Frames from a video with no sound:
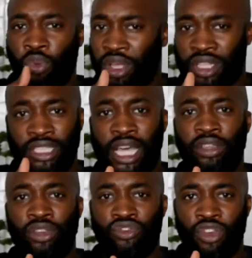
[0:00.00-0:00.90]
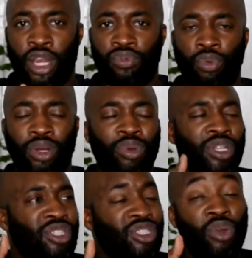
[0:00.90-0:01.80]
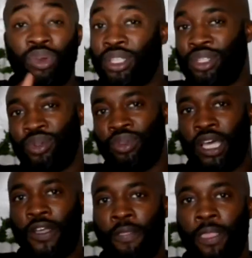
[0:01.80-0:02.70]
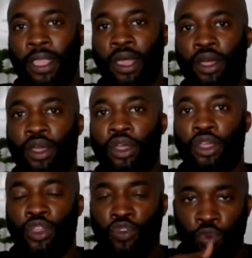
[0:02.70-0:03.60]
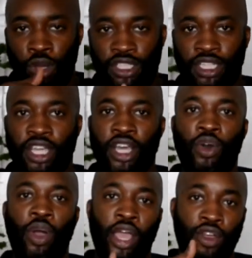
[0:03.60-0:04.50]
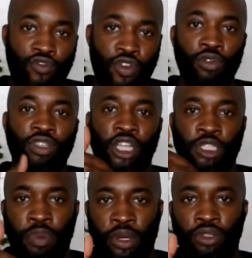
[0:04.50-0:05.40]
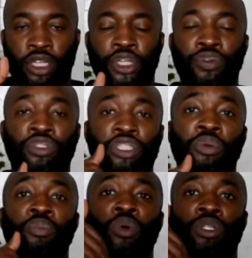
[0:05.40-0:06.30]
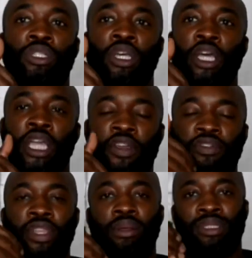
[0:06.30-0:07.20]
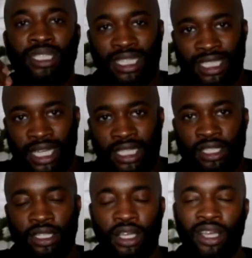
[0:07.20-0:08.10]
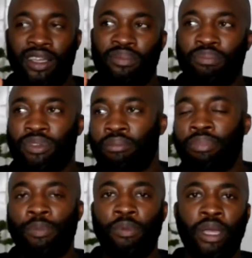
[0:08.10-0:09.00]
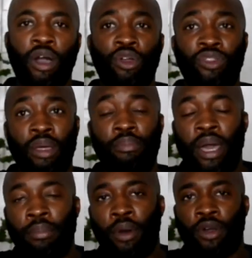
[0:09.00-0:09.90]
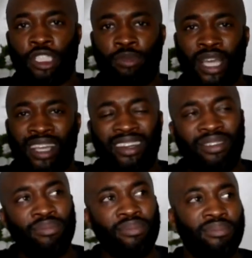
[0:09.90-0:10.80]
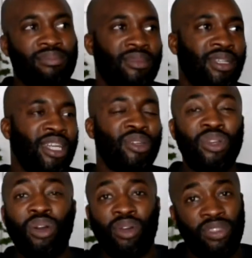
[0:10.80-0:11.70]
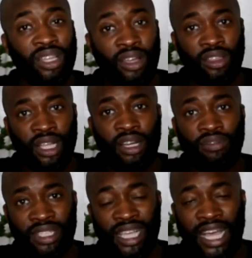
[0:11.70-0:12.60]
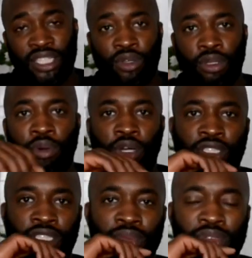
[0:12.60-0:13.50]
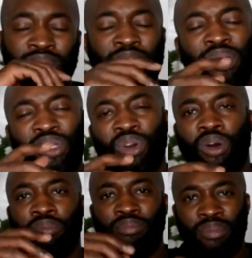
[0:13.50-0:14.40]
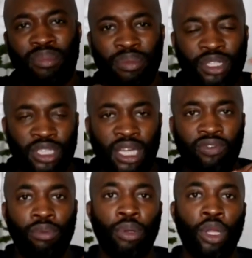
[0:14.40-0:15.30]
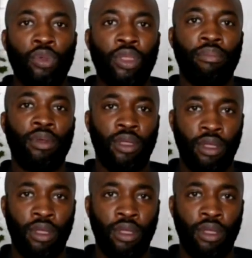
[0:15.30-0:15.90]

we can stand and trade if you want, when you just don't need to do that. You've watched a girl and Groves against Badou Jack, you've seen what's given them success. Some people may argue they're better boxers, but I don't know. I think Cleverly is as good a boxer sometimes. Maybe not. Maybe just a level below them.